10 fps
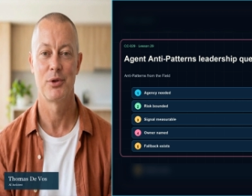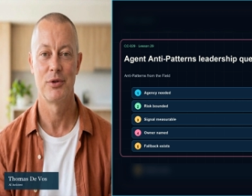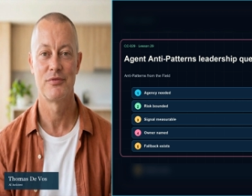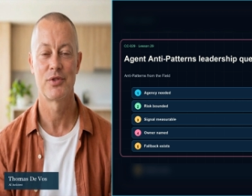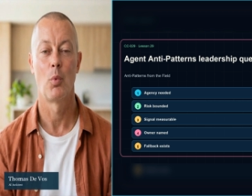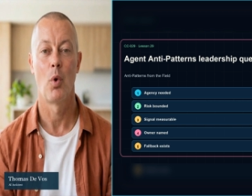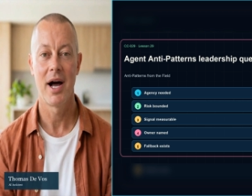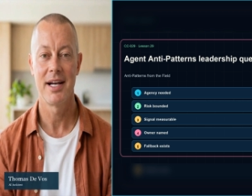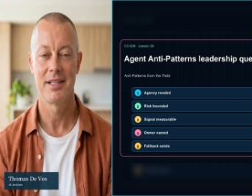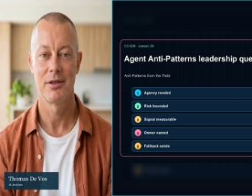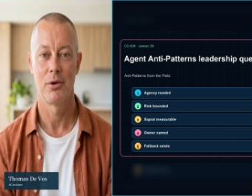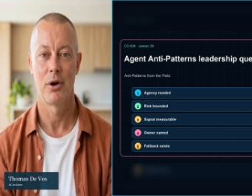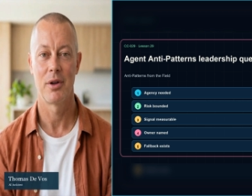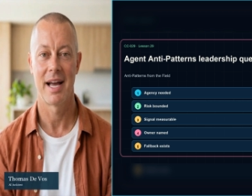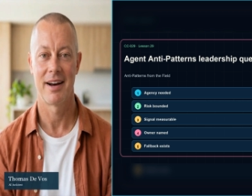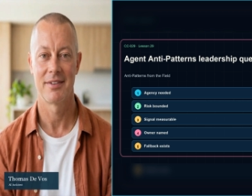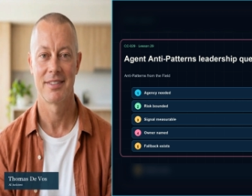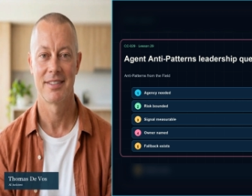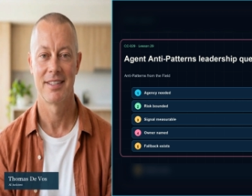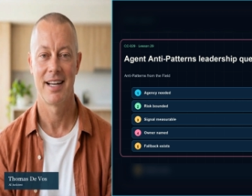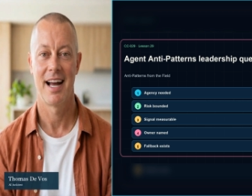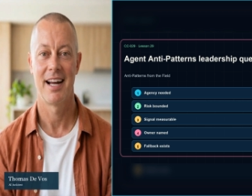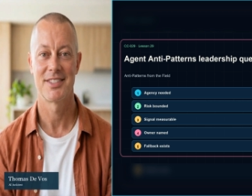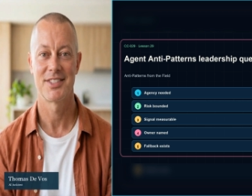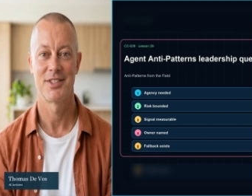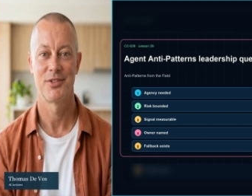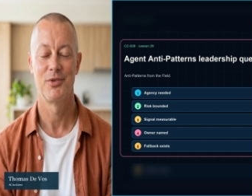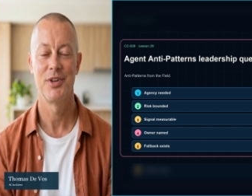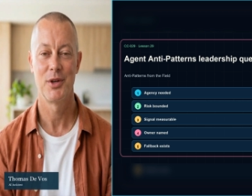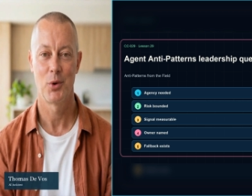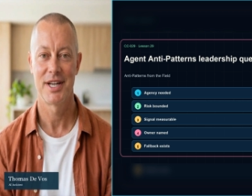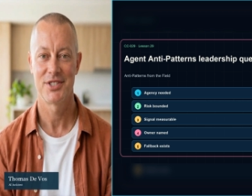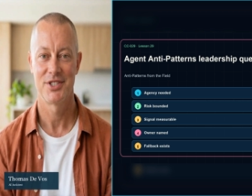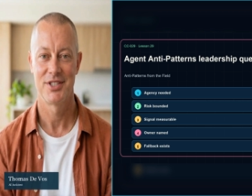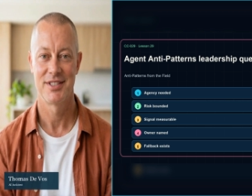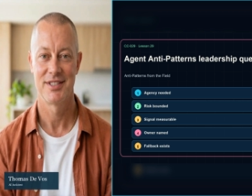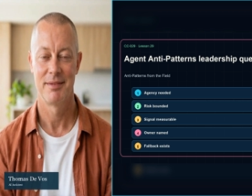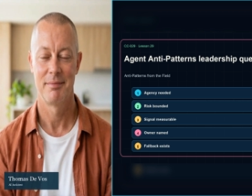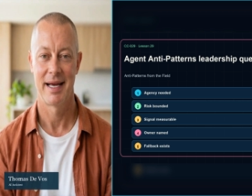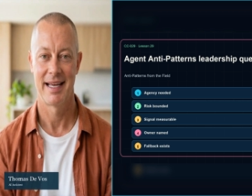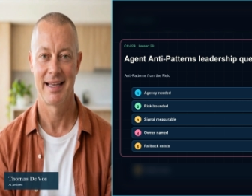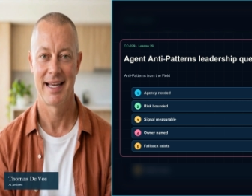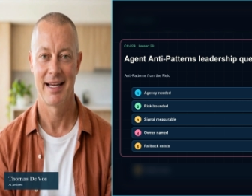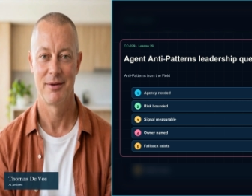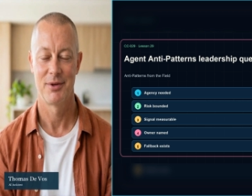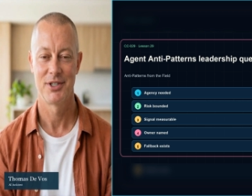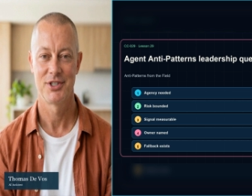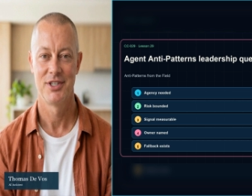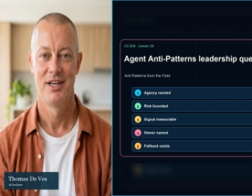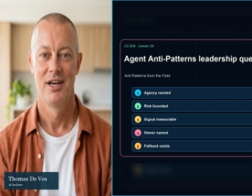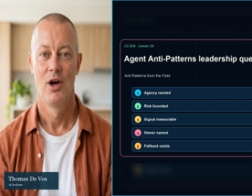approves wider rollout, answer 3 questions in plain language.